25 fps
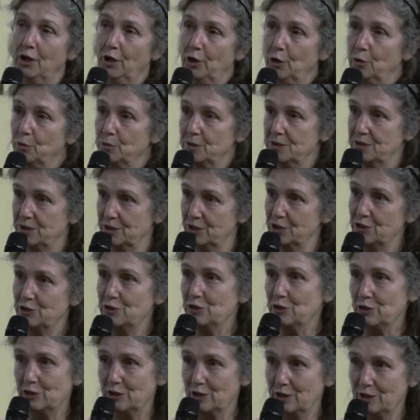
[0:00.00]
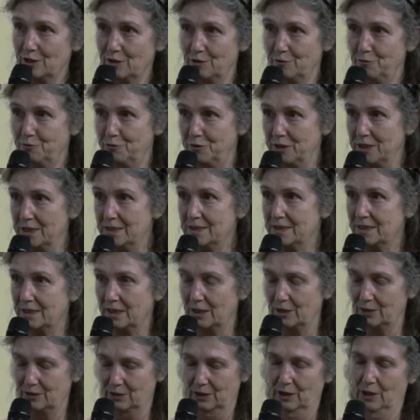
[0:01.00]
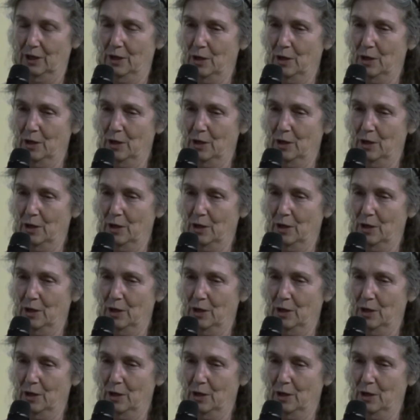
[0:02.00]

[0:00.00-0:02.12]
who was an attorney in the Free State,